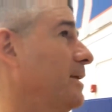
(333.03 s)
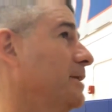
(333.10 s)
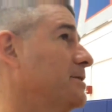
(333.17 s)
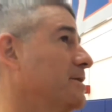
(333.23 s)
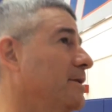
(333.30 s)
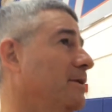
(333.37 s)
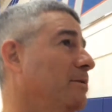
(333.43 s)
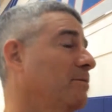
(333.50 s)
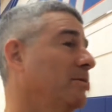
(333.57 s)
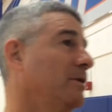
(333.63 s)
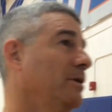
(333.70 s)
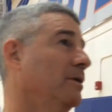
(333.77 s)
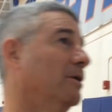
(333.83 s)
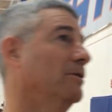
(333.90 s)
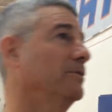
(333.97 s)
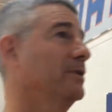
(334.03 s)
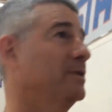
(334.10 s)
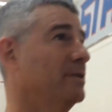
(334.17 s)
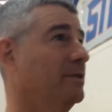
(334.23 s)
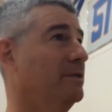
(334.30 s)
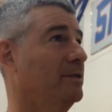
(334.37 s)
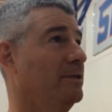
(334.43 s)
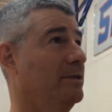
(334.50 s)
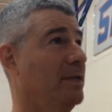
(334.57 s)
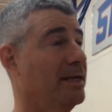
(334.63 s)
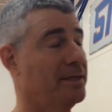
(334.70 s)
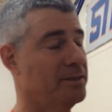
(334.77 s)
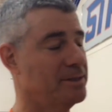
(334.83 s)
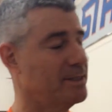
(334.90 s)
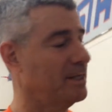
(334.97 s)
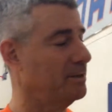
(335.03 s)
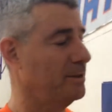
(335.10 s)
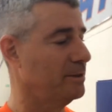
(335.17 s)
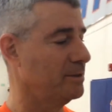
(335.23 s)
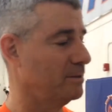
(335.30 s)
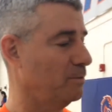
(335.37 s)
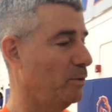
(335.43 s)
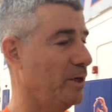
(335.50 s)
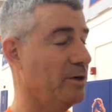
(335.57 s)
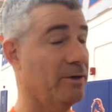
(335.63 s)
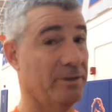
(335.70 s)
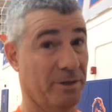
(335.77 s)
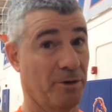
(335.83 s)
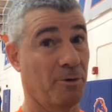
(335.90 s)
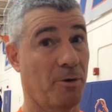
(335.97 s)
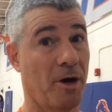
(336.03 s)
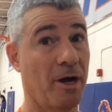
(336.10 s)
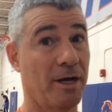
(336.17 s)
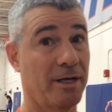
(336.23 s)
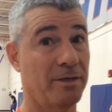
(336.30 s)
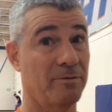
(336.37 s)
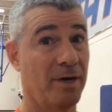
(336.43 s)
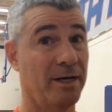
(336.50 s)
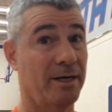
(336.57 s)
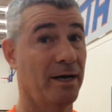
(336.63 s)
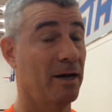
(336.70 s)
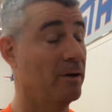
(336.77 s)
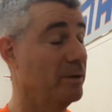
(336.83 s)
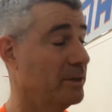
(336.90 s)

Well, like you said, we are in the grind right now.